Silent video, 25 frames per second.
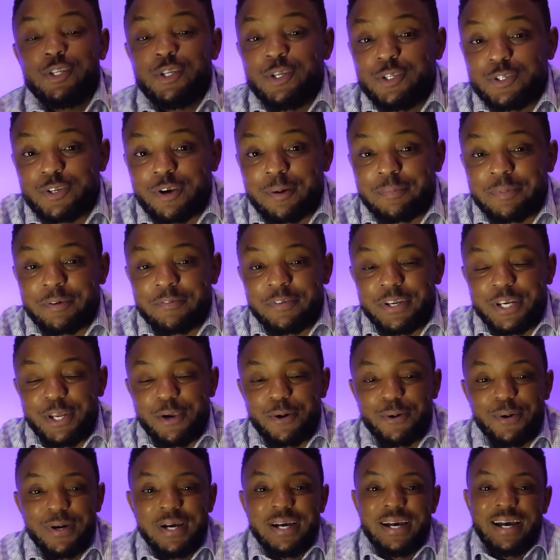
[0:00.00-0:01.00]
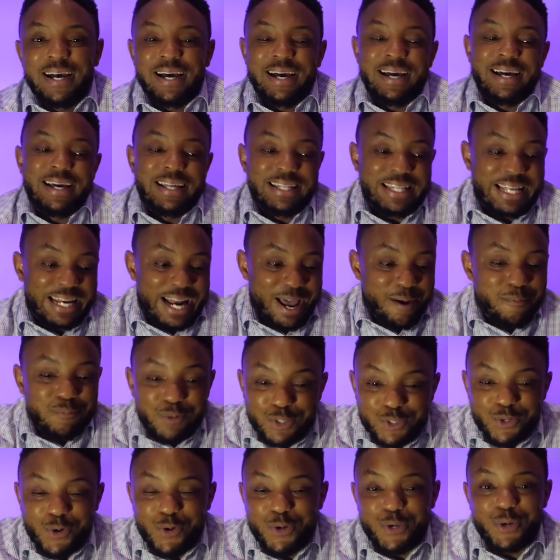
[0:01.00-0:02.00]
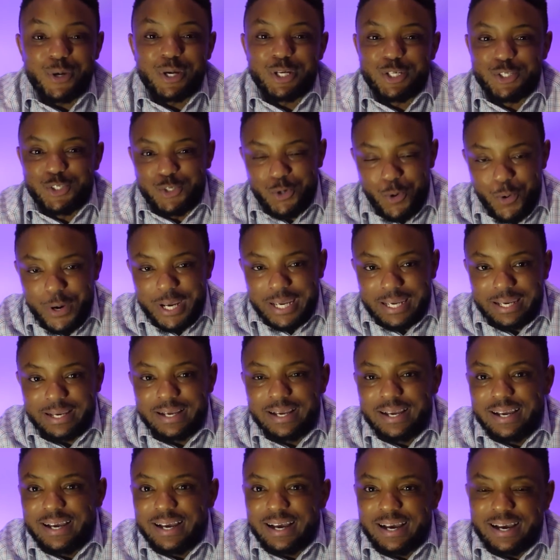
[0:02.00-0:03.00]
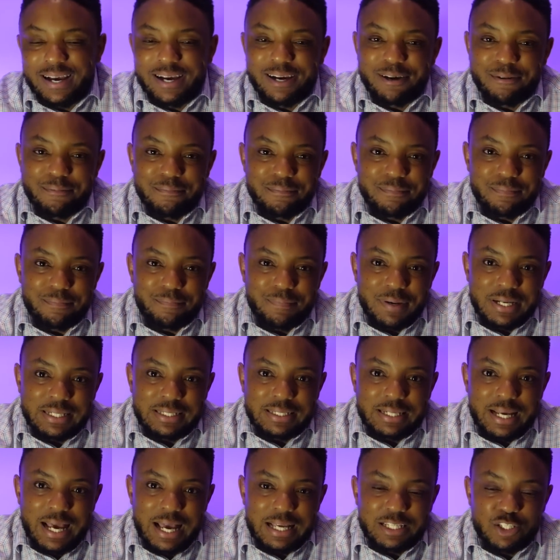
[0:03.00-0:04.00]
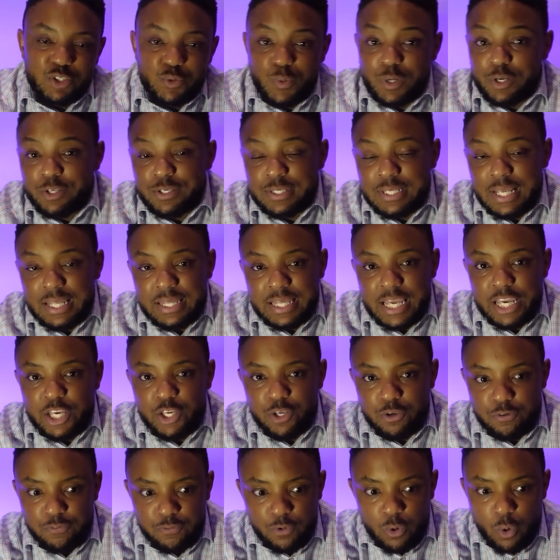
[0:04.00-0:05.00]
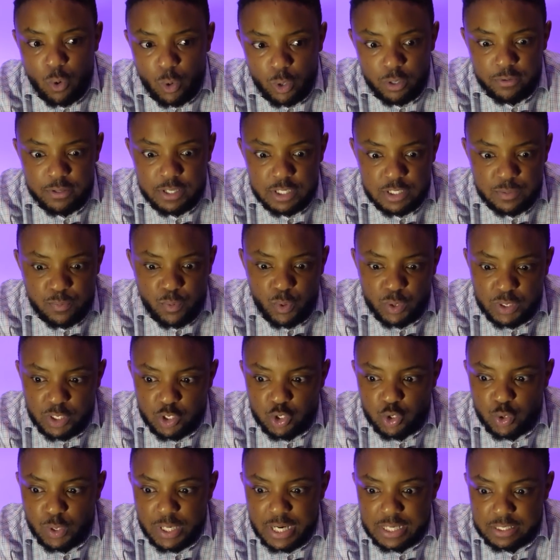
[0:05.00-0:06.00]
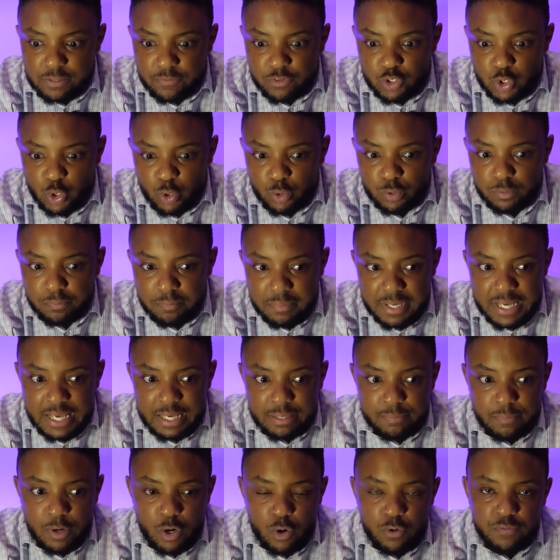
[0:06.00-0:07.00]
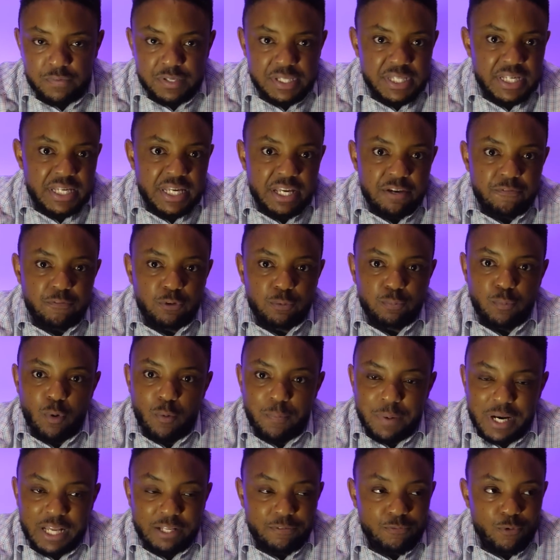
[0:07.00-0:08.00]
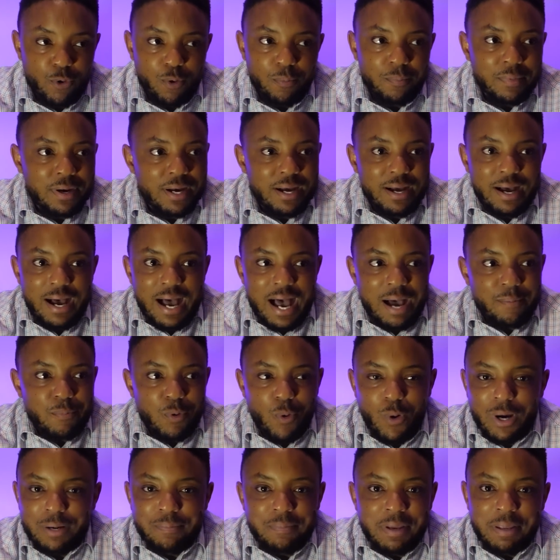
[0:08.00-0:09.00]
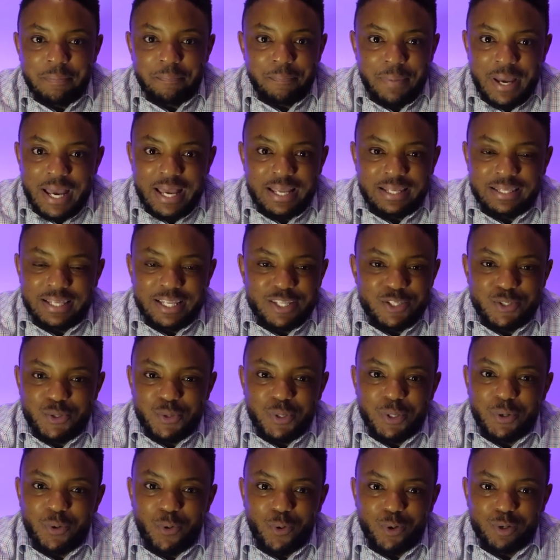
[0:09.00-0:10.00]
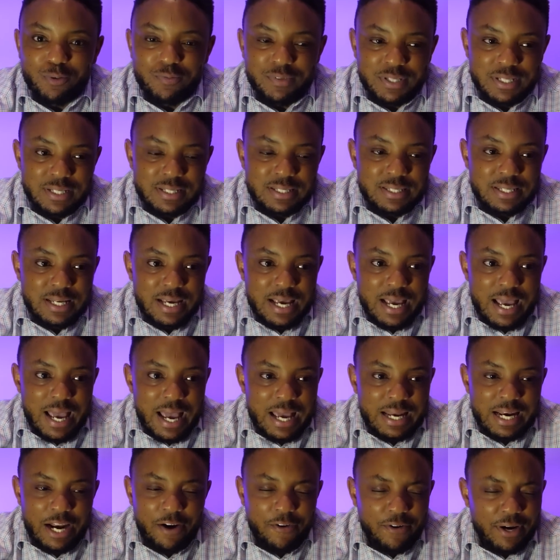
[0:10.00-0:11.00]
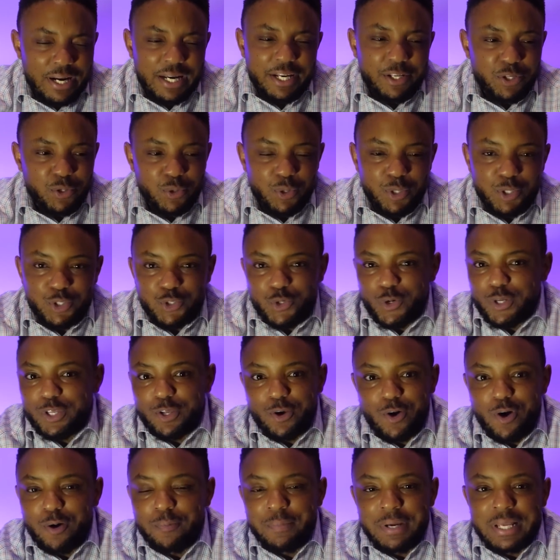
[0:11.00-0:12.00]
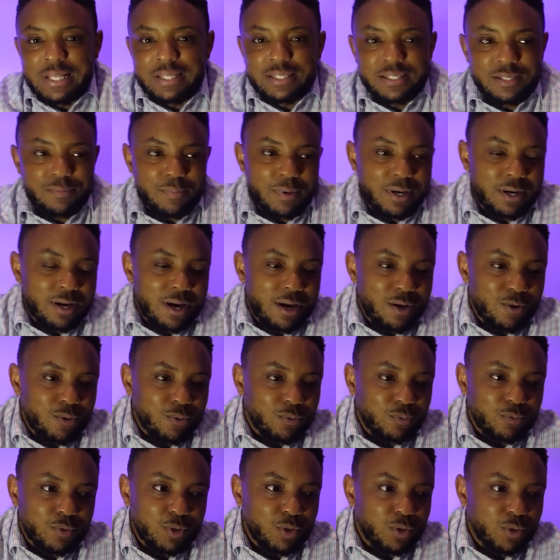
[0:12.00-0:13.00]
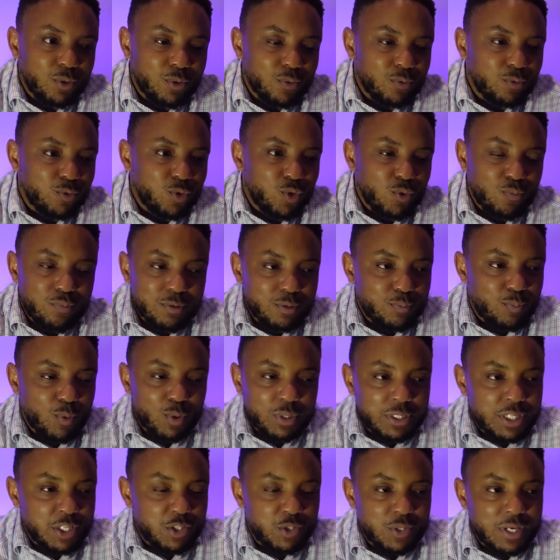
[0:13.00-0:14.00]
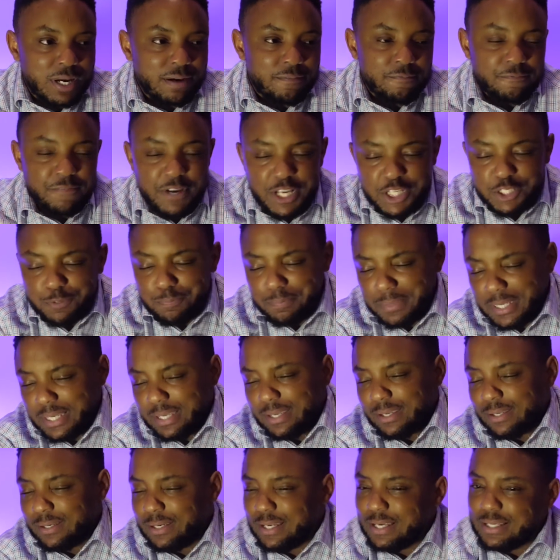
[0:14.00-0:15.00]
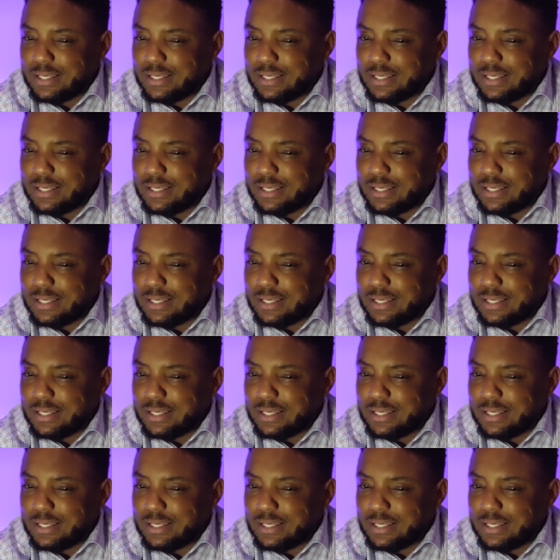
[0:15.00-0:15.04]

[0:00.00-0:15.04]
to interrupt the video that I'm sure you're enjoying, but I just wanted to say thank you for all of the support that you guys have shown me and my Overthinking Football platform. I'm a one-man band that's doing all of this, and I really do enjoy the comments about how, you know, Supersport needs to come fetch me and